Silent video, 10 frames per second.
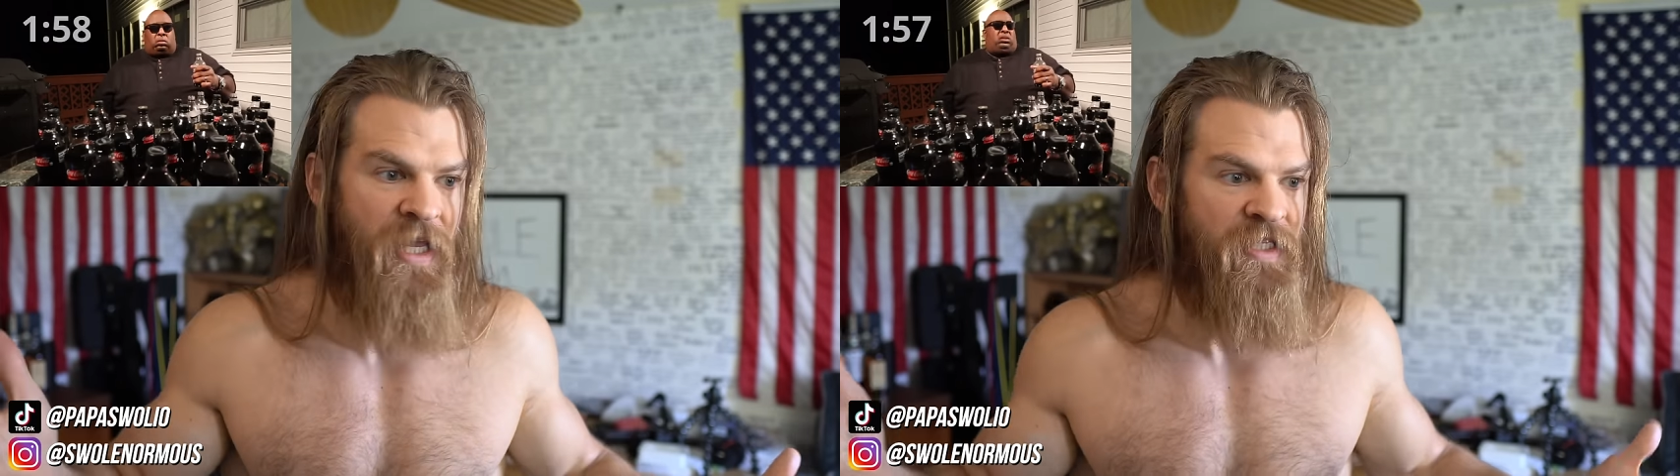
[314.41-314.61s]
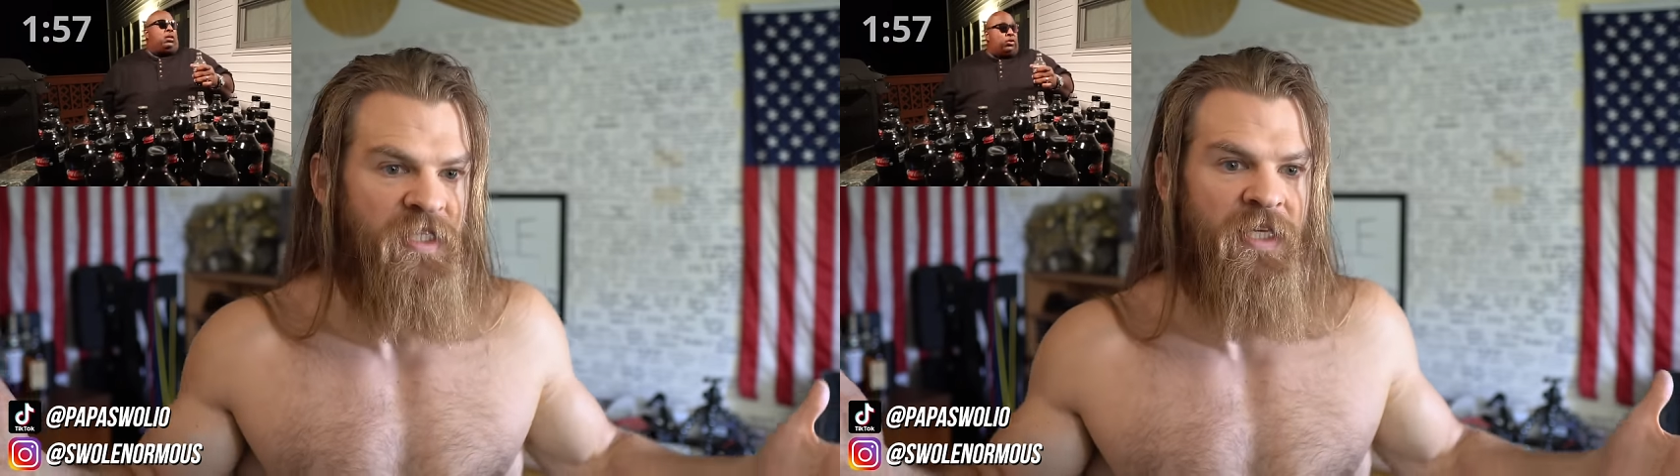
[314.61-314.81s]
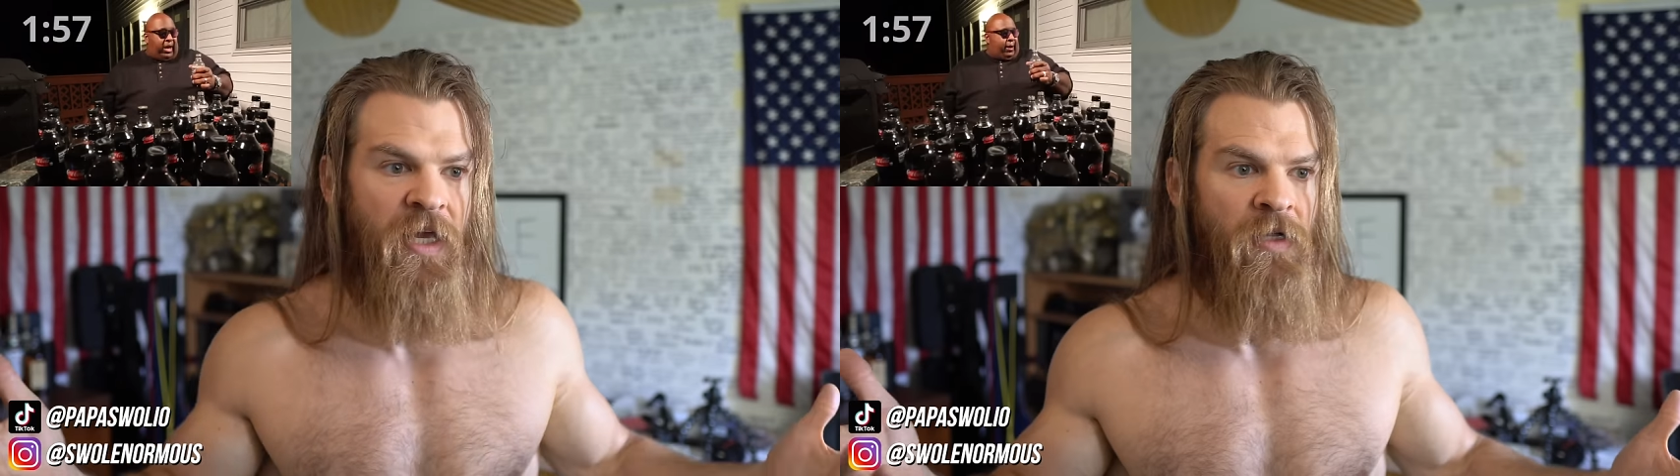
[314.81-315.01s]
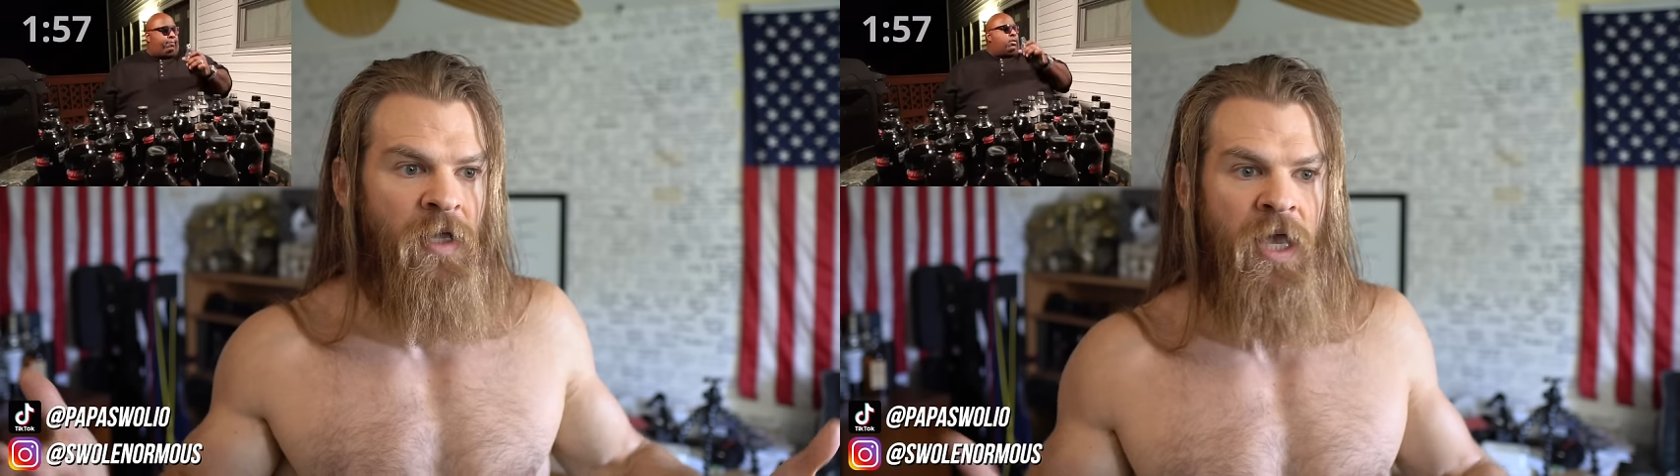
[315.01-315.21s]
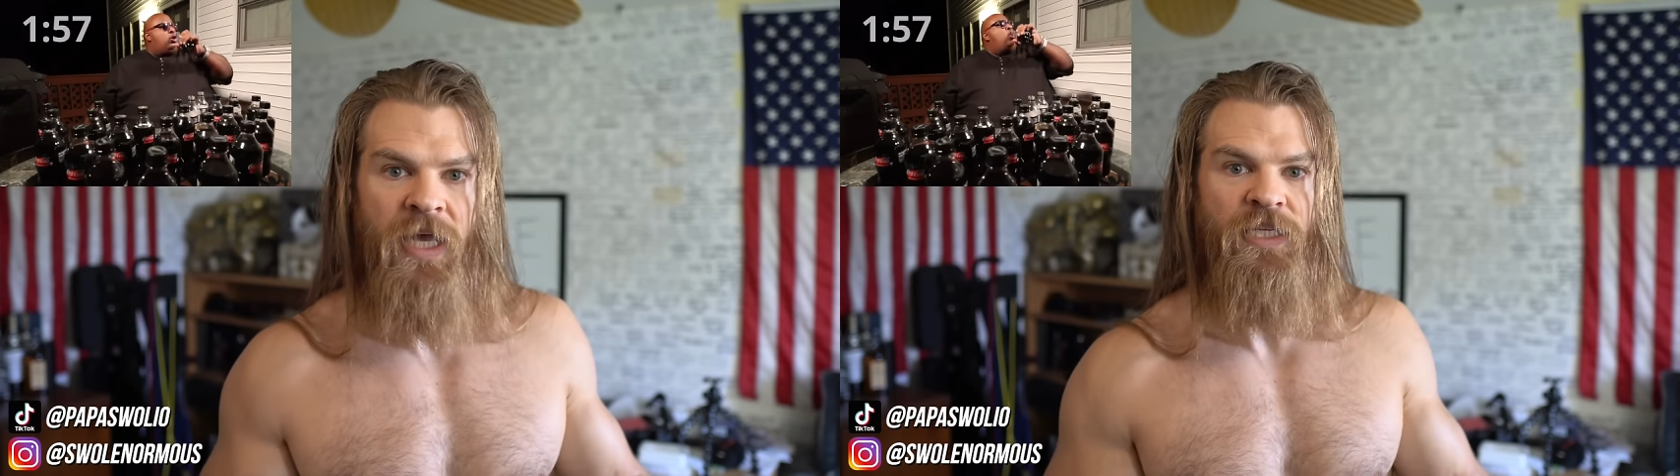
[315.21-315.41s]
His
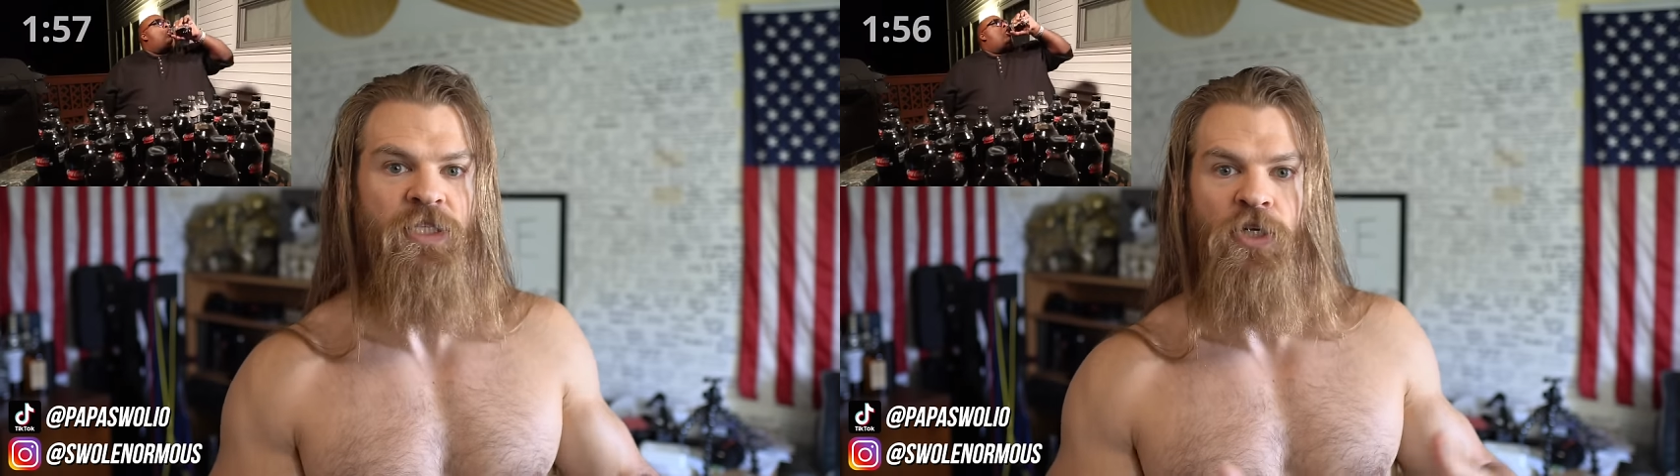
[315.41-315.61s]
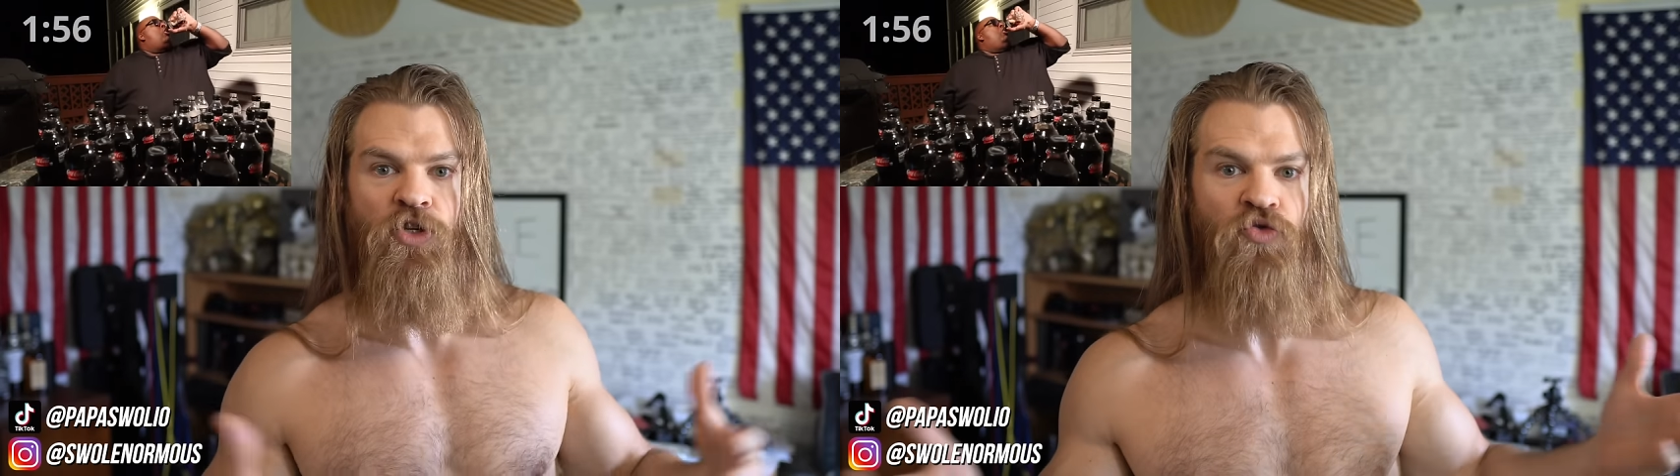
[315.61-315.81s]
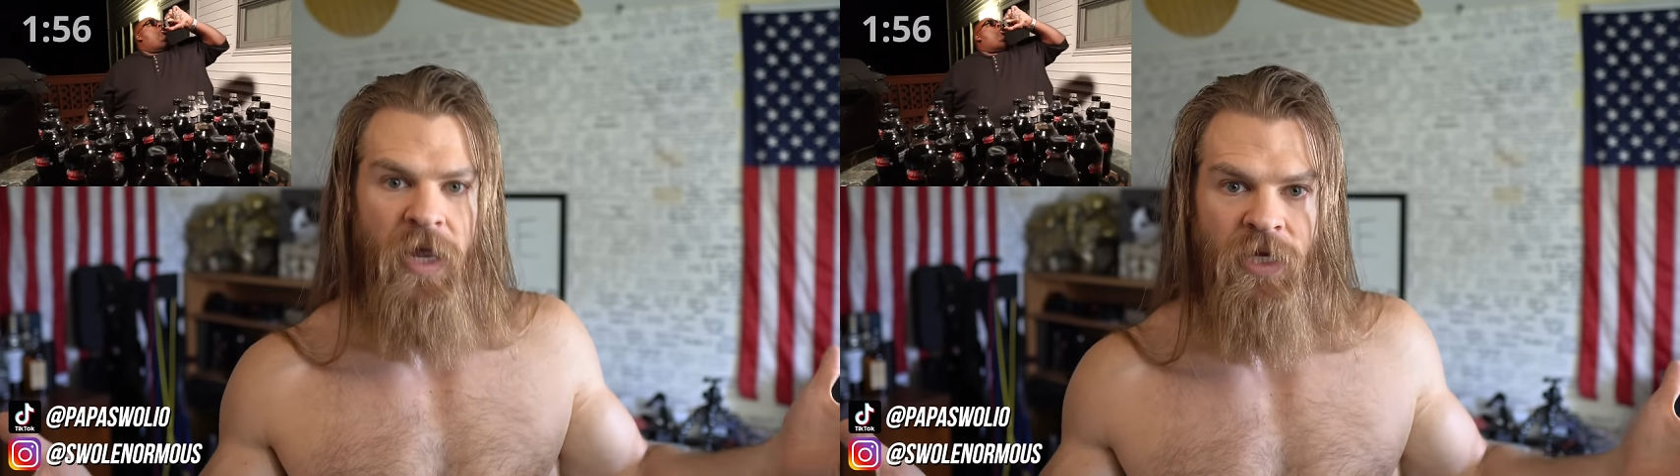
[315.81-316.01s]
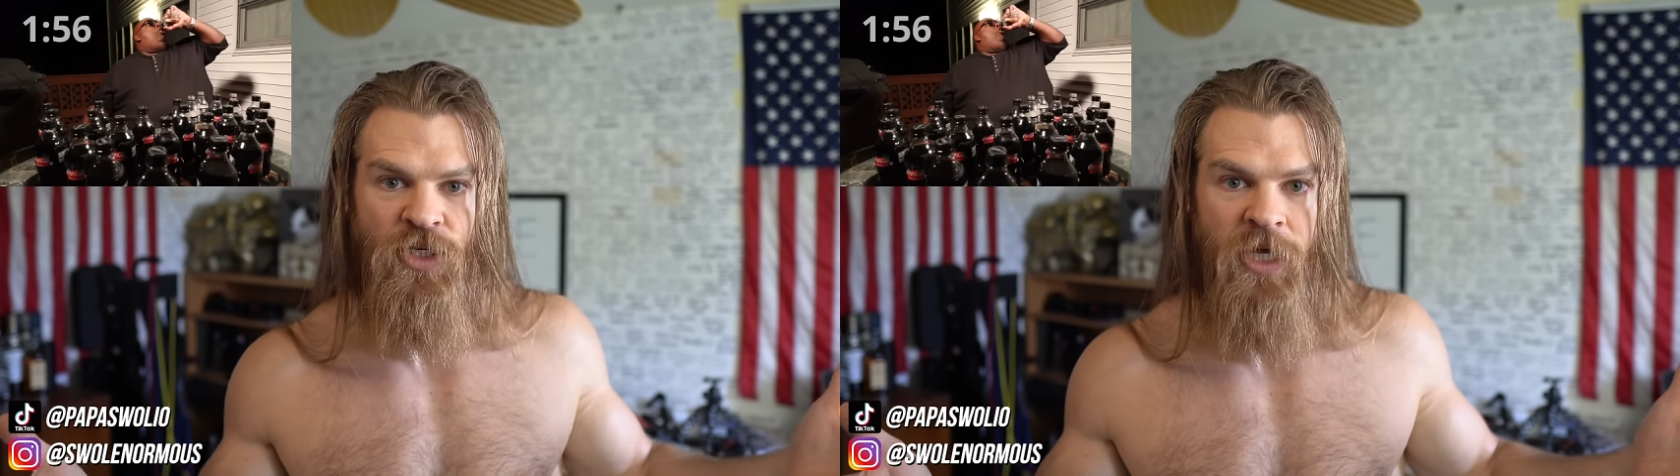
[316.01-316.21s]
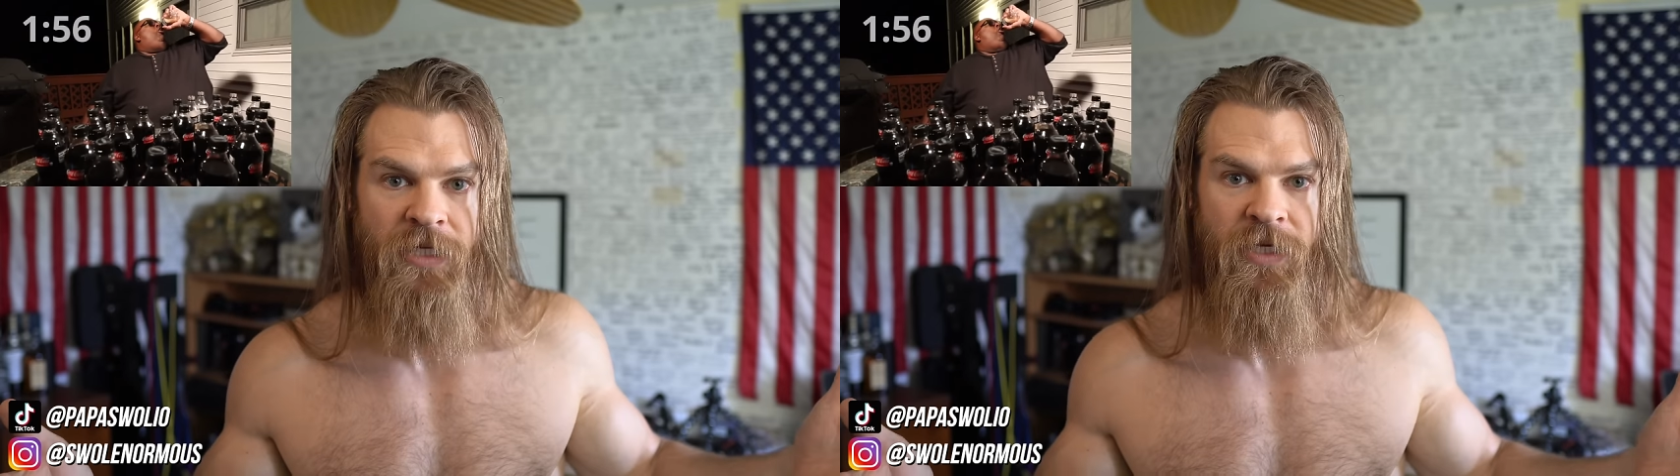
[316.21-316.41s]
skill is to drink
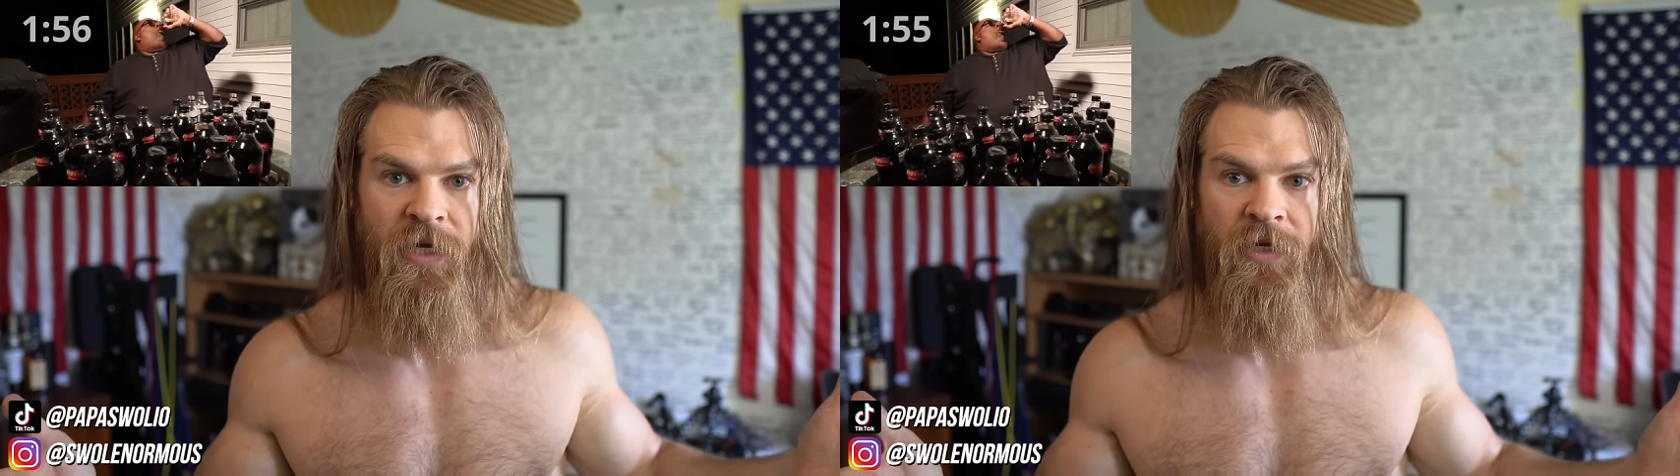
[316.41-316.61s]
shit.